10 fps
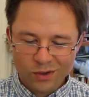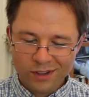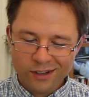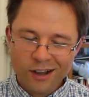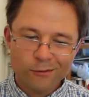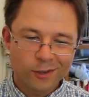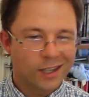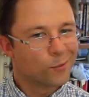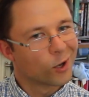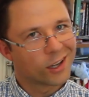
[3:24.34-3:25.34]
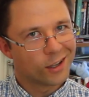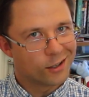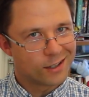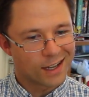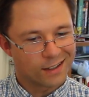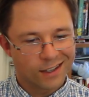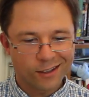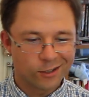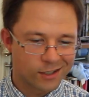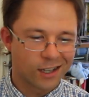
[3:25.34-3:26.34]
you're not really working on your technique,
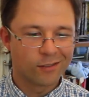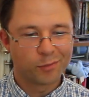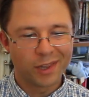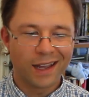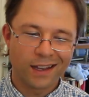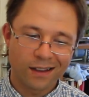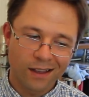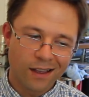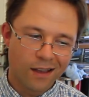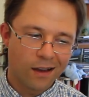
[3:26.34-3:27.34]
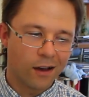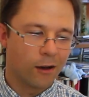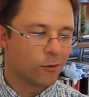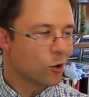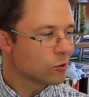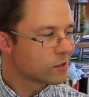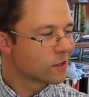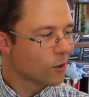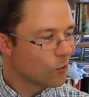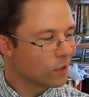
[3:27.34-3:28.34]
you're just kind of playing. Go
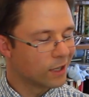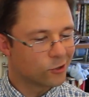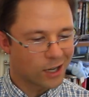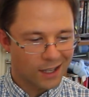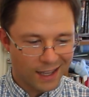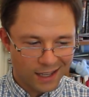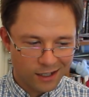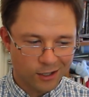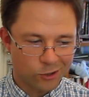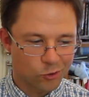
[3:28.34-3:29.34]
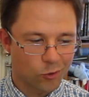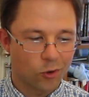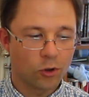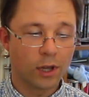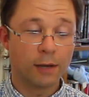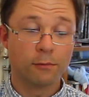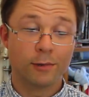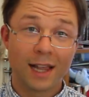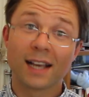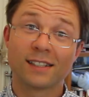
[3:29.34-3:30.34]
slowly and try to gain control and
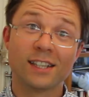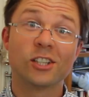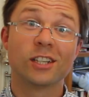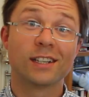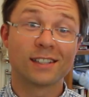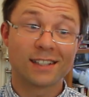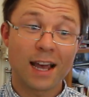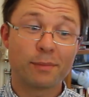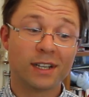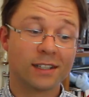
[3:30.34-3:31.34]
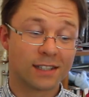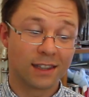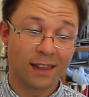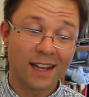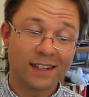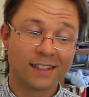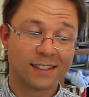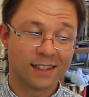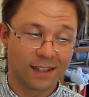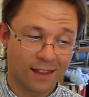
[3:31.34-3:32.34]
relaxation and snappiness and lightness
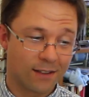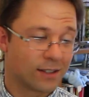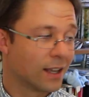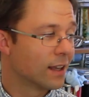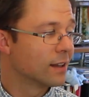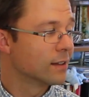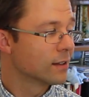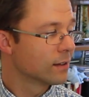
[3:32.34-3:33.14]
in the left hand.